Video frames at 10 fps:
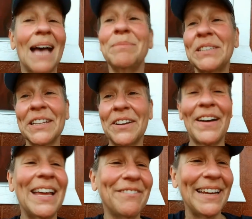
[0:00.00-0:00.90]
I'm just going to go
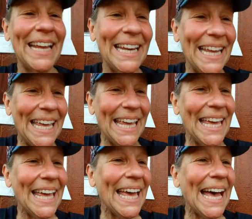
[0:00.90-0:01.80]
ahead and read
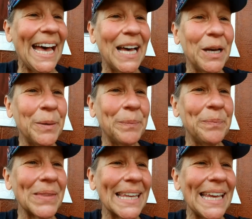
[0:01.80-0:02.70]
it.
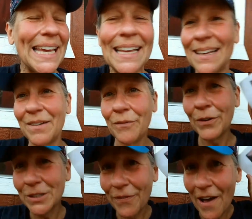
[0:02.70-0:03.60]

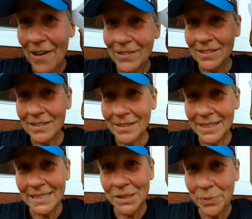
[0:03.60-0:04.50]
First of all,
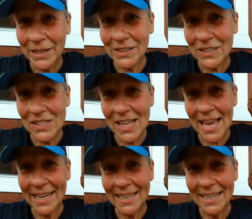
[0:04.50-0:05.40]
this is what it looks
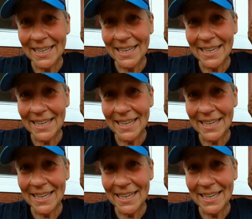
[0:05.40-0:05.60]
like.